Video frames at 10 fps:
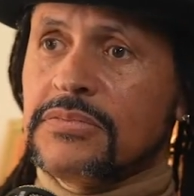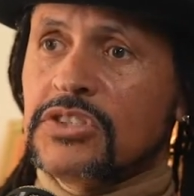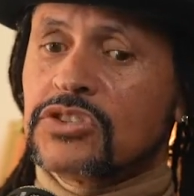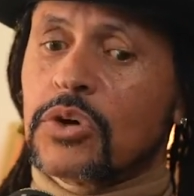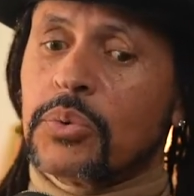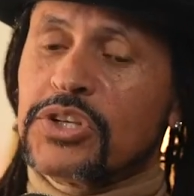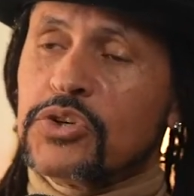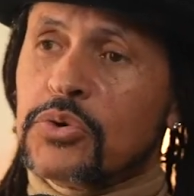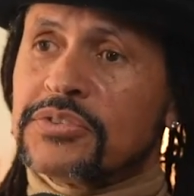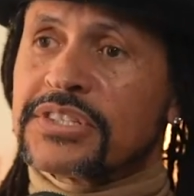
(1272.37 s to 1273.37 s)
So we
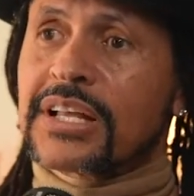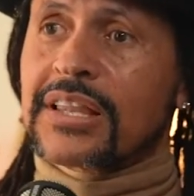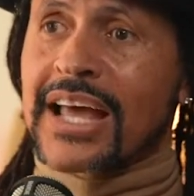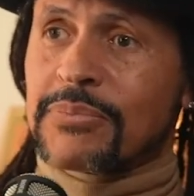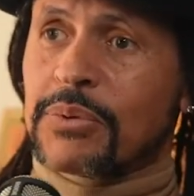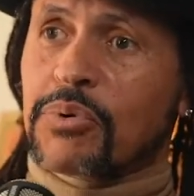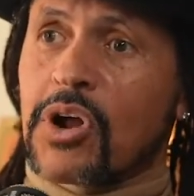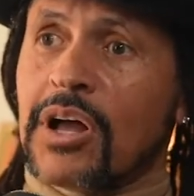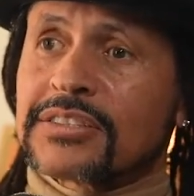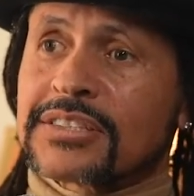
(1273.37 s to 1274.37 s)
use the alignment
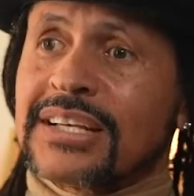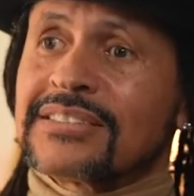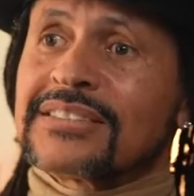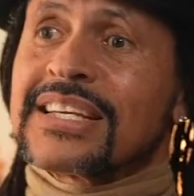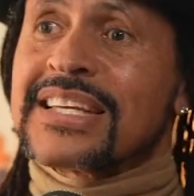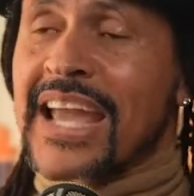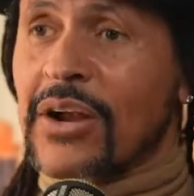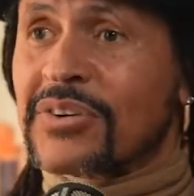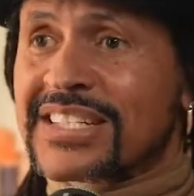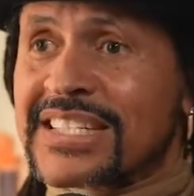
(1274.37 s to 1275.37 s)
process to
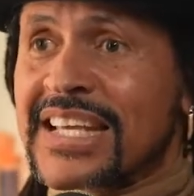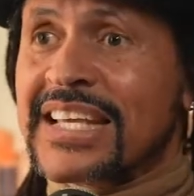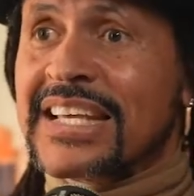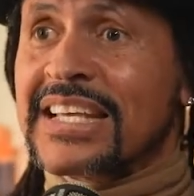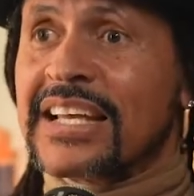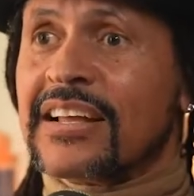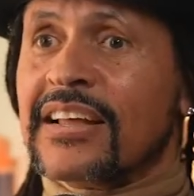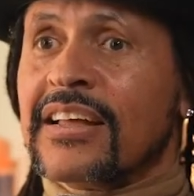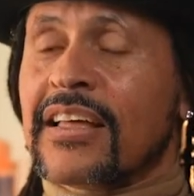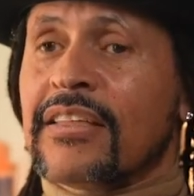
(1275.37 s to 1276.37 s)
guarantee
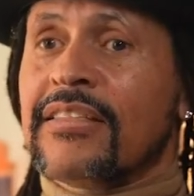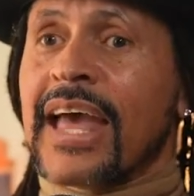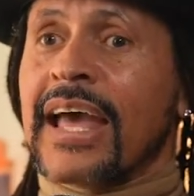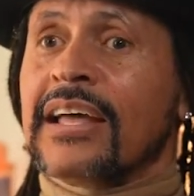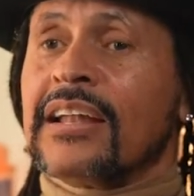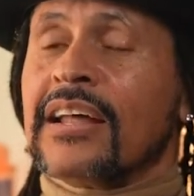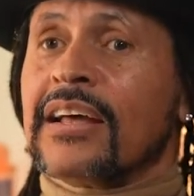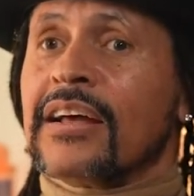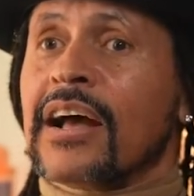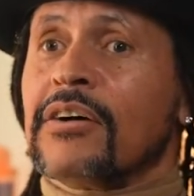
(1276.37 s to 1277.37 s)
that
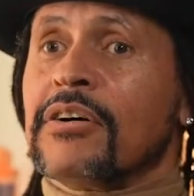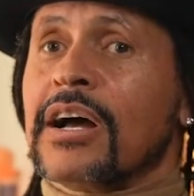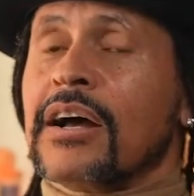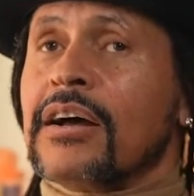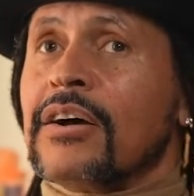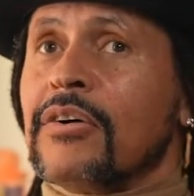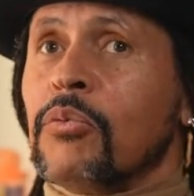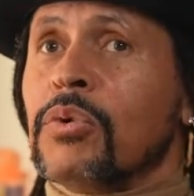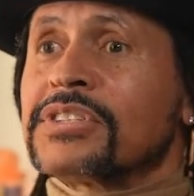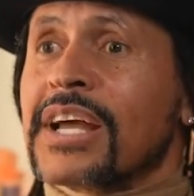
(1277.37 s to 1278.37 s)

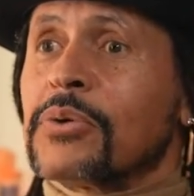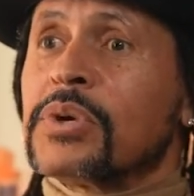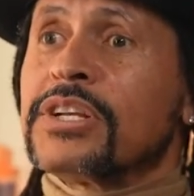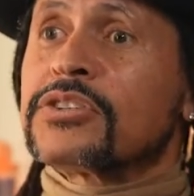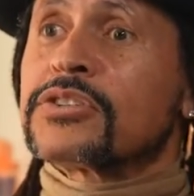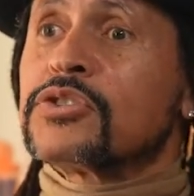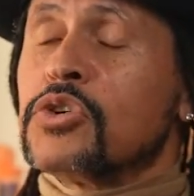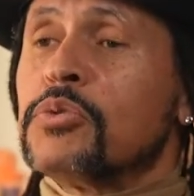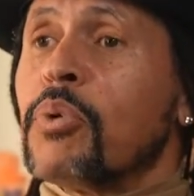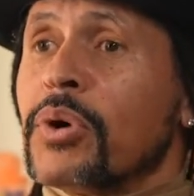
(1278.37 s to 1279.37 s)
once I reach
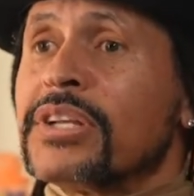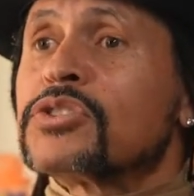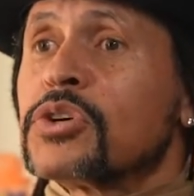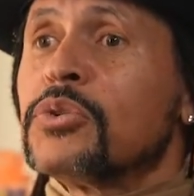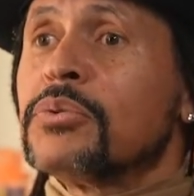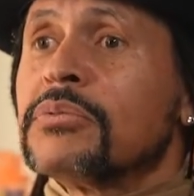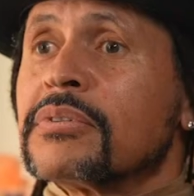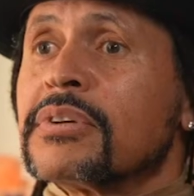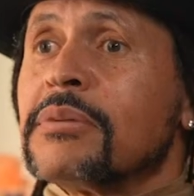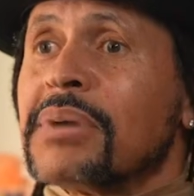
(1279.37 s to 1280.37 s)
2.2
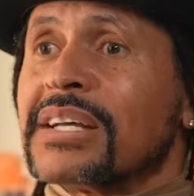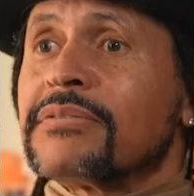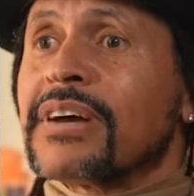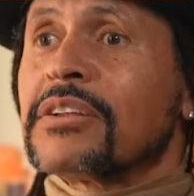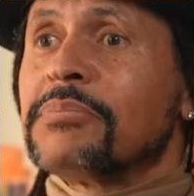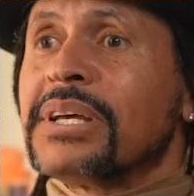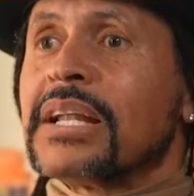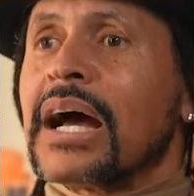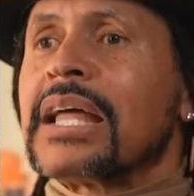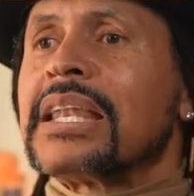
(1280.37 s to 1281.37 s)
in my development,
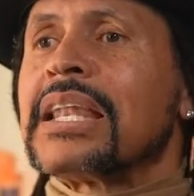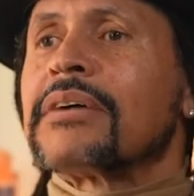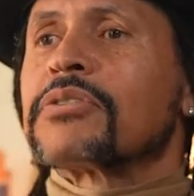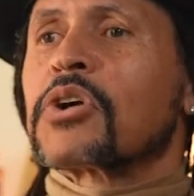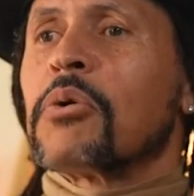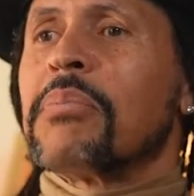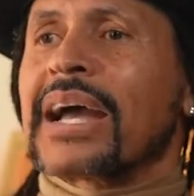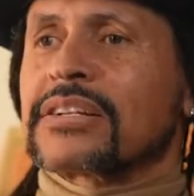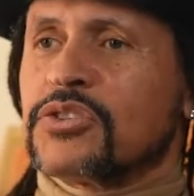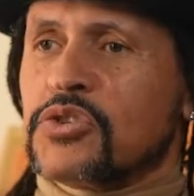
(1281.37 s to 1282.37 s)
I never go
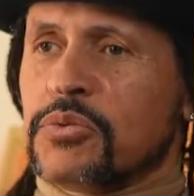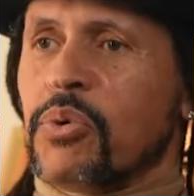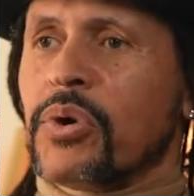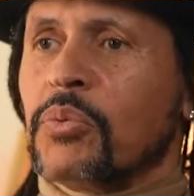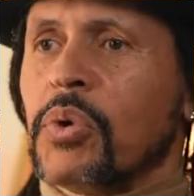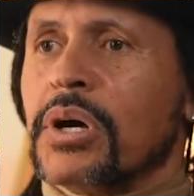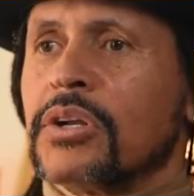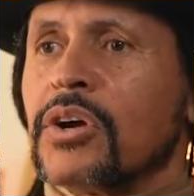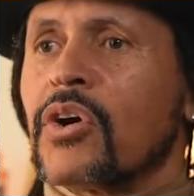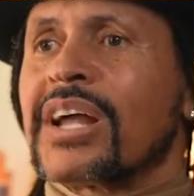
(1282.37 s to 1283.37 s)
back to 2.1,
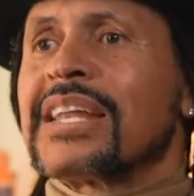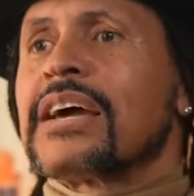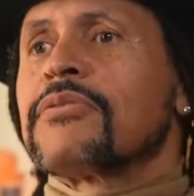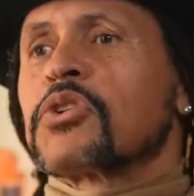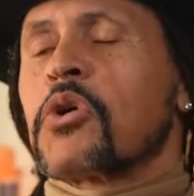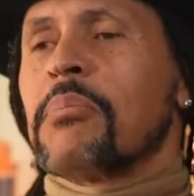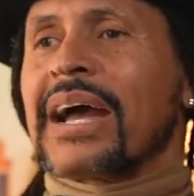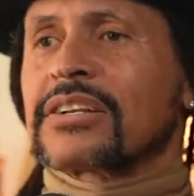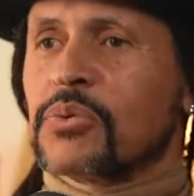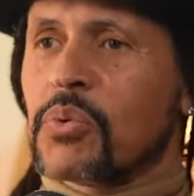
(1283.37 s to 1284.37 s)
or I never go
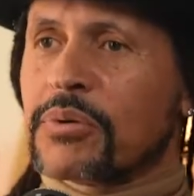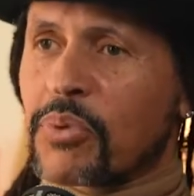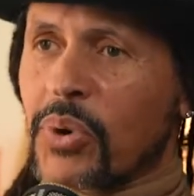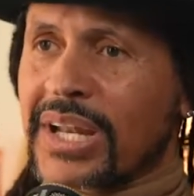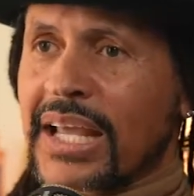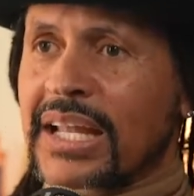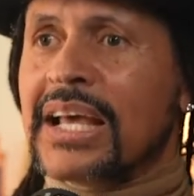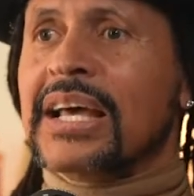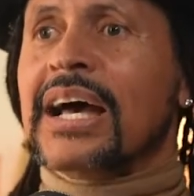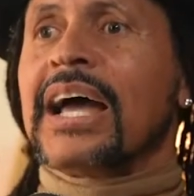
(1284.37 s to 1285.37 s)
back to 1.8.
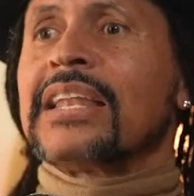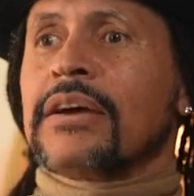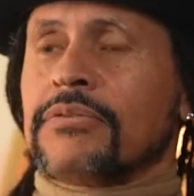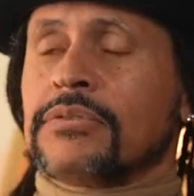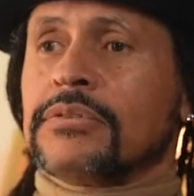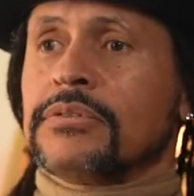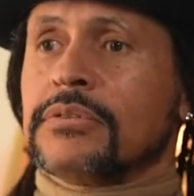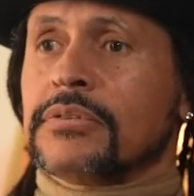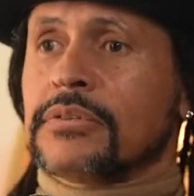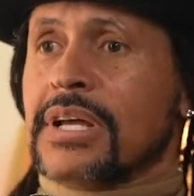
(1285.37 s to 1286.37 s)
I
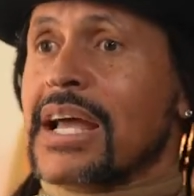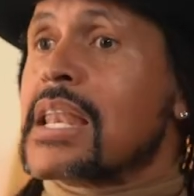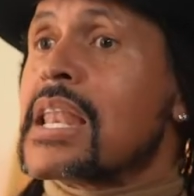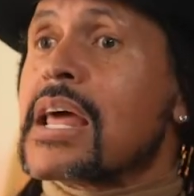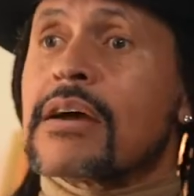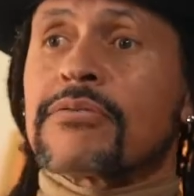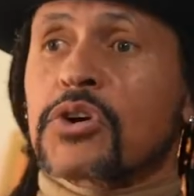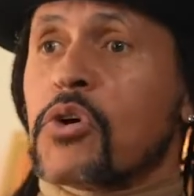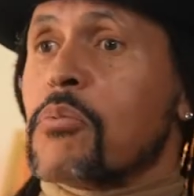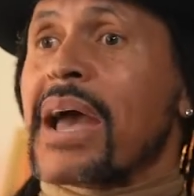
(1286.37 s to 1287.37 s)
never
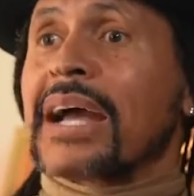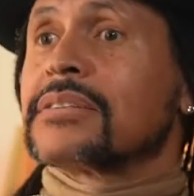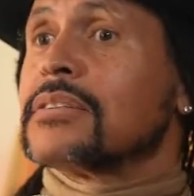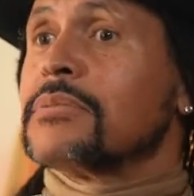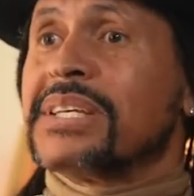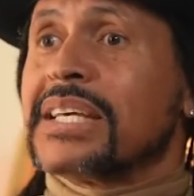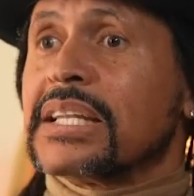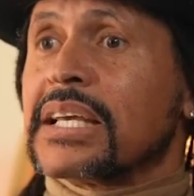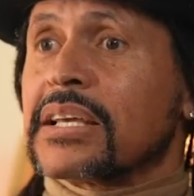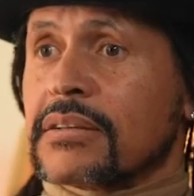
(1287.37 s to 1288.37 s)
go back to the beginning.